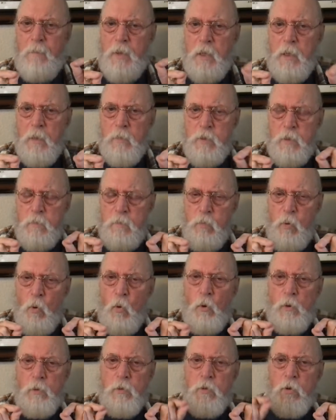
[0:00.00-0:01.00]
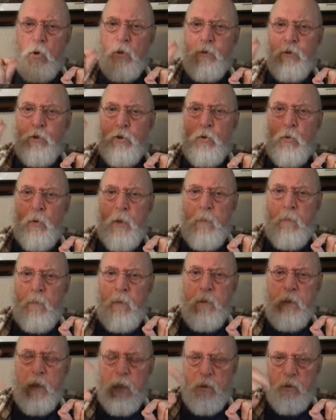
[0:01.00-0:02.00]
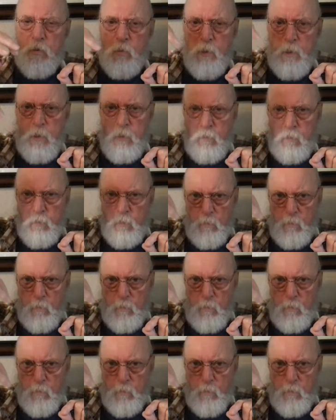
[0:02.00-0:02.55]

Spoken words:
becomes important on treatment as we